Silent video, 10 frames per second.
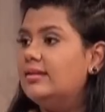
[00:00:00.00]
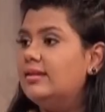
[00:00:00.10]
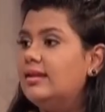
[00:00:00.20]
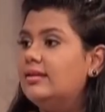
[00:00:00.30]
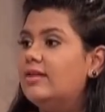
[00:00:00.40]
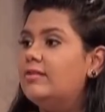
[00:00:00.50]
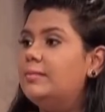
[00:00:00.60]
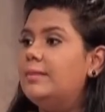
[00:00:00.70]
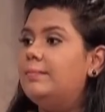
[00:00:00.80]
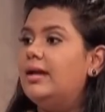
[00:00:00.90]
thing, they will
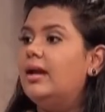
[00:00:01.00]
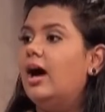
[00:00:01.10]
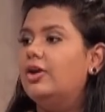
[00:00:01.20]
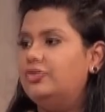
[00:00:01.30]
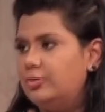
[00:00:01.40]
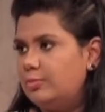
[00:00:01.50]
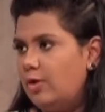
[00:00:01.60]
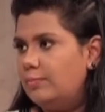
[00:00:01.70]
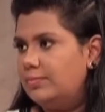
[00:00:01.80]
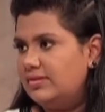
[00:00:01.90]
be paid hardship
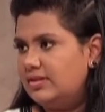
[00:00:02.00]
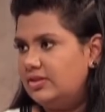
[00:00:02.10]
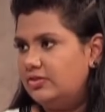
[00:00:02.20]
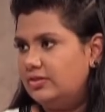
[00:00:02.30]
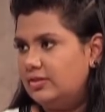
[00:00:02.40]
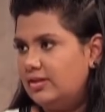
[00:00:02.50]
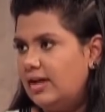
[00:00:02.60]
compensation.